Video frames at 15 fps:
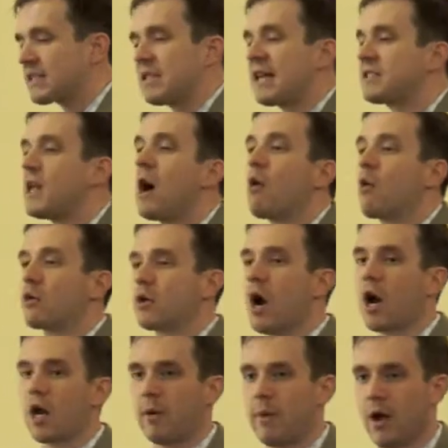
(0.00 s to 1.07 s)
that's not what we're
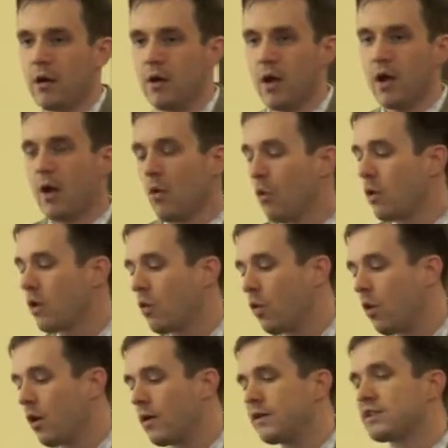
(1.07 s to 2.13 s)
talking about.
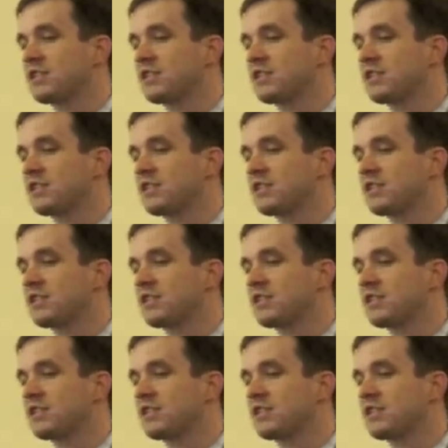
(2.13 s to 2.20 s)
Well,